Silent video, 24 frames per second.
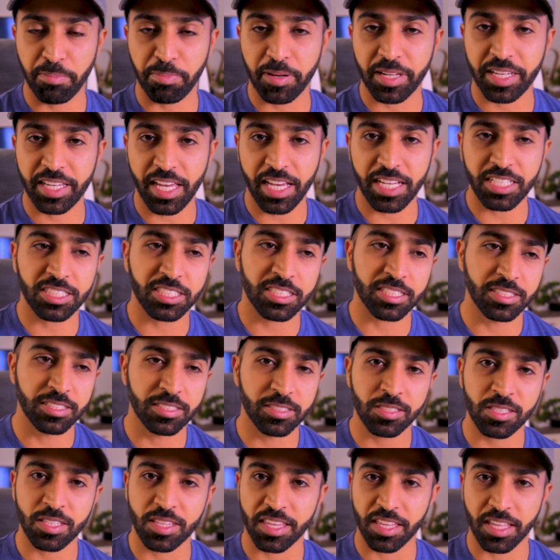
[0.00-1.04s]

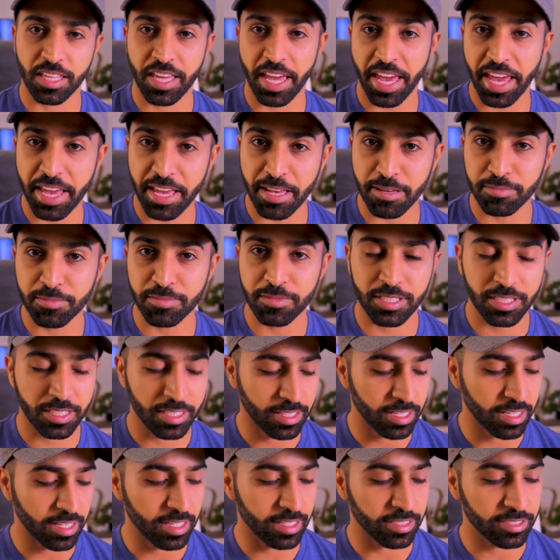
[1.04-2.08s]
applications, the games,
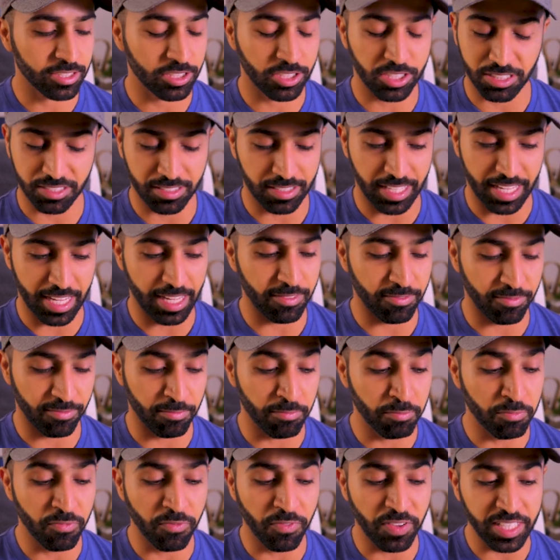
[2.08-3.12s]
just
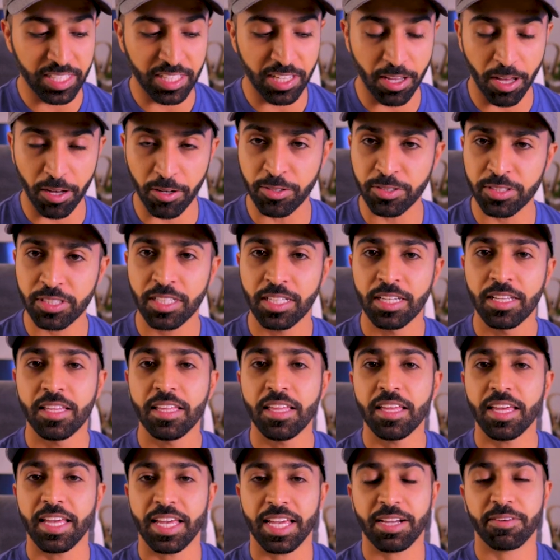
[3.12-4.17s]
videos,
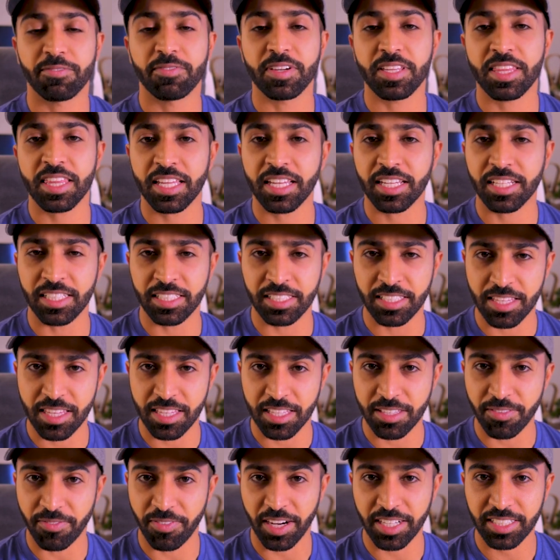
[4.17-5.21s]
everything in
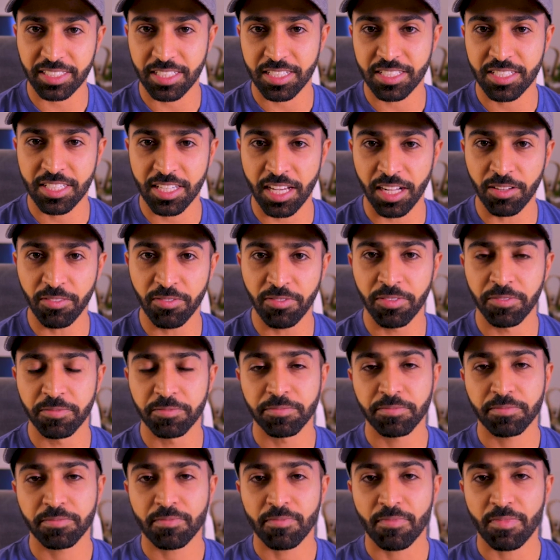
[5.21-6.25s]
the device itself.
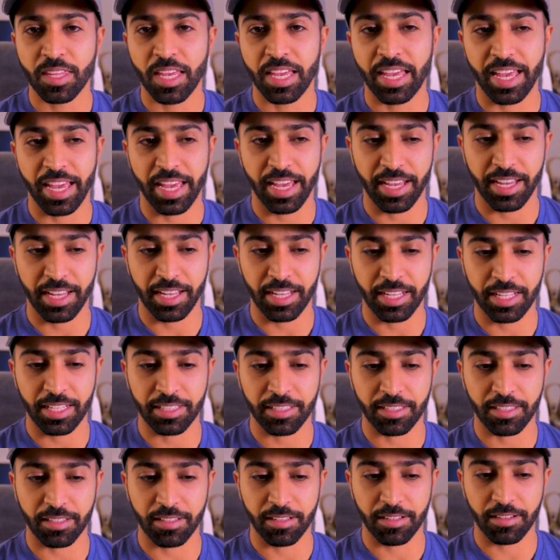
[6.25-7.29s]

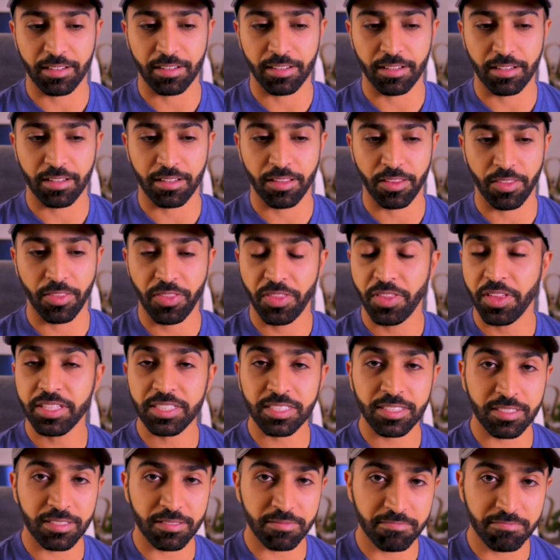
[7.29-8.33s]
And
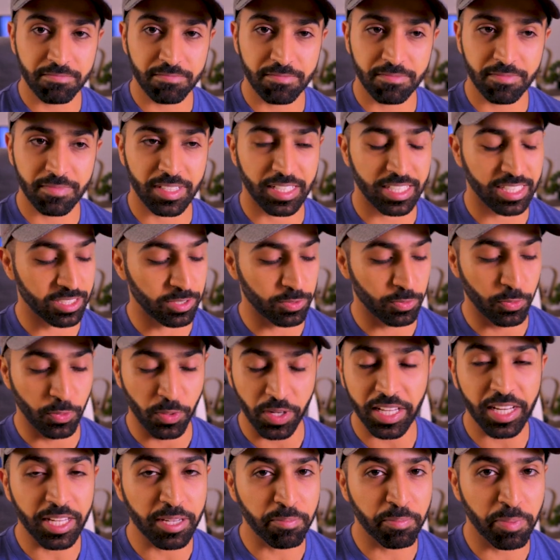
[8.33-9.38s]
this is
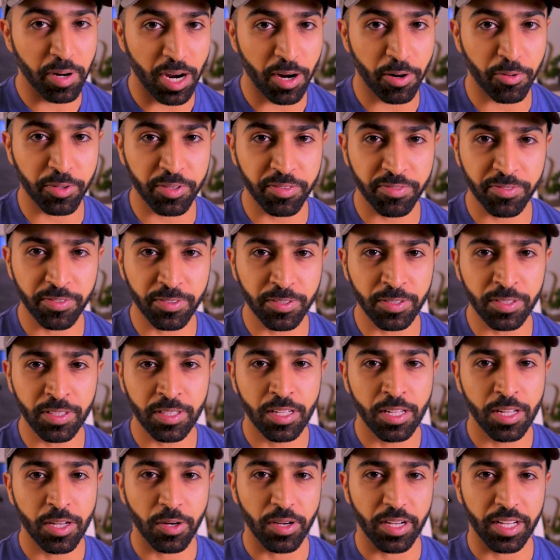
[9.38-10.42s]
really
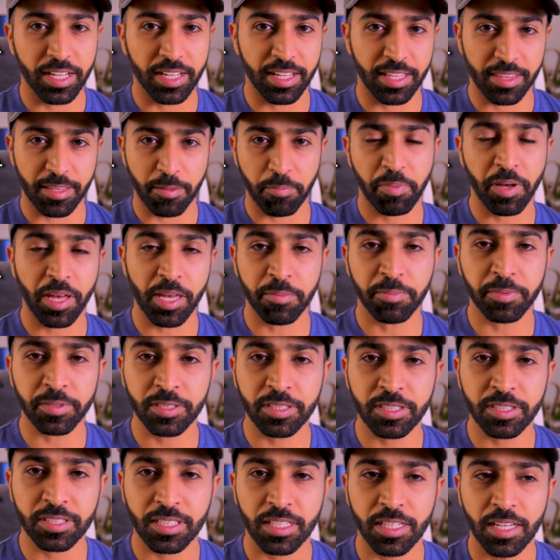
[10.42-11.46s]
powerful in the
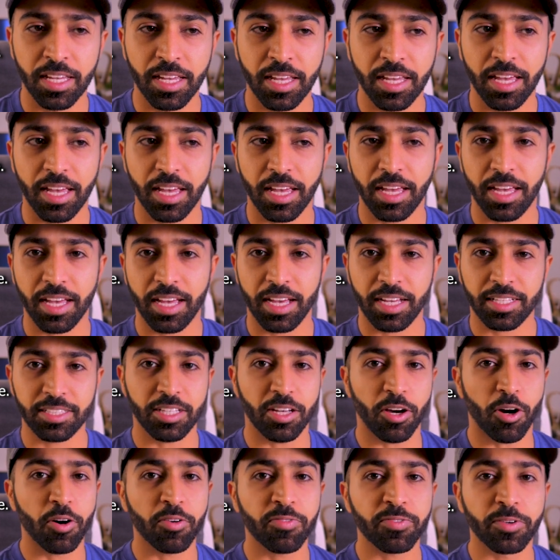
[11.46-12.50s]
papers and
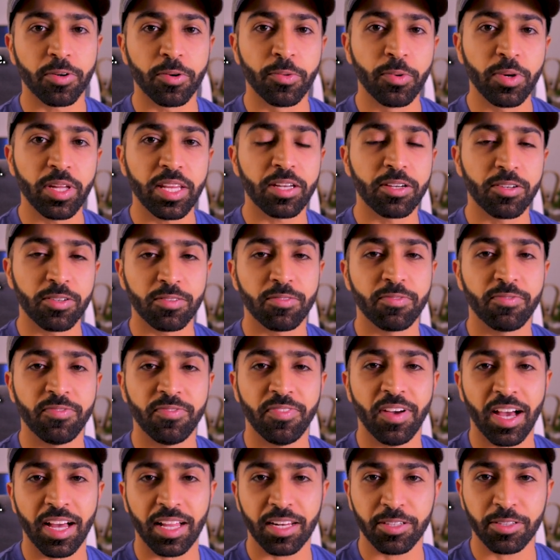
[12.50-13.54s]
it offers really good
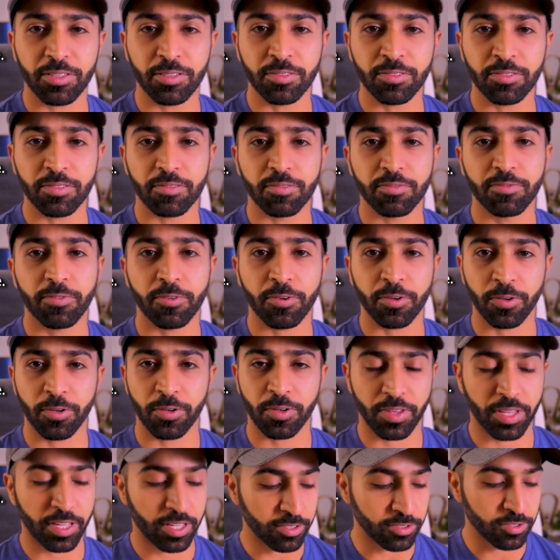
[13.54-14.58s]
value for
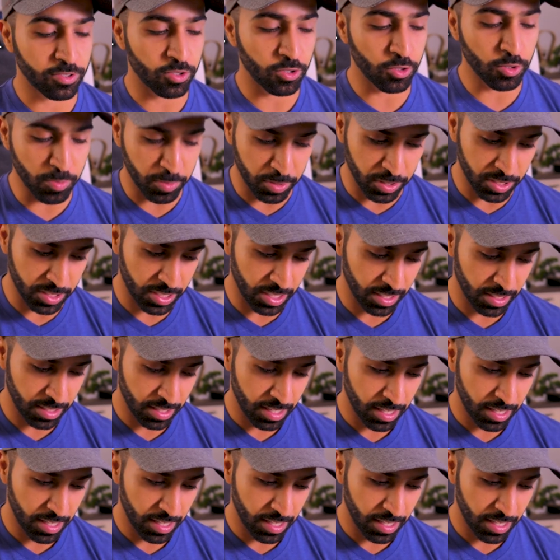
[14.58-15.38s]
the consumers.